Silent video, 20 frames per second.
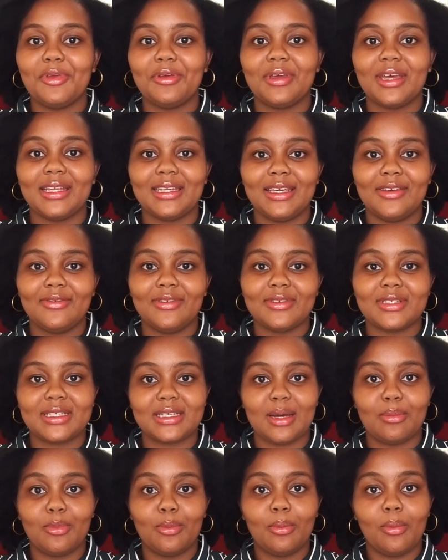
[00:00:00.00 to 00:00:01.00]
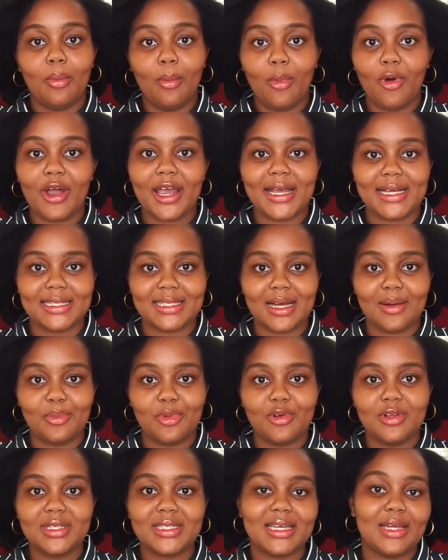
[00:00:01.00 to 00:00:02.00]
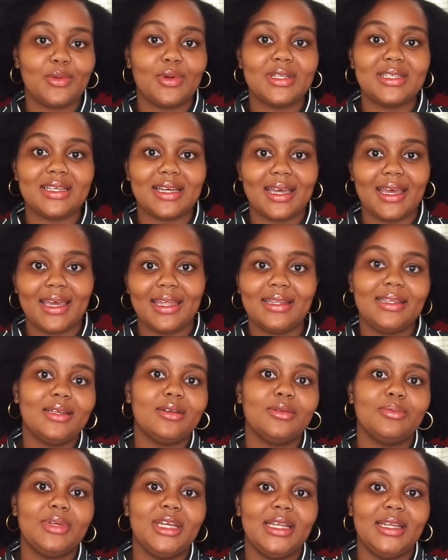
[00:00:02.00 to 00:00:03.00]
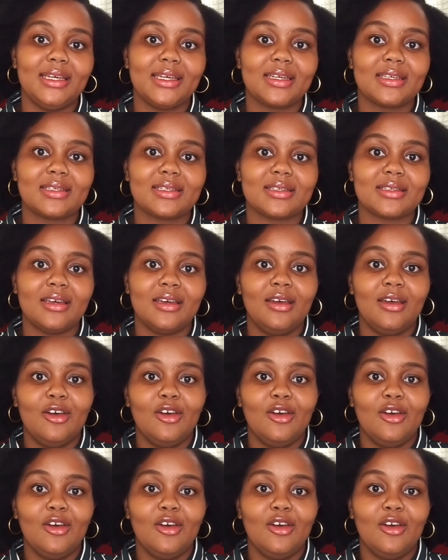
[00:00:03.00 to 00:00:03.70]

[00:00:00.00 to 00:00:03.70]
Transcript: you can give some more examples, and once again, there'll be links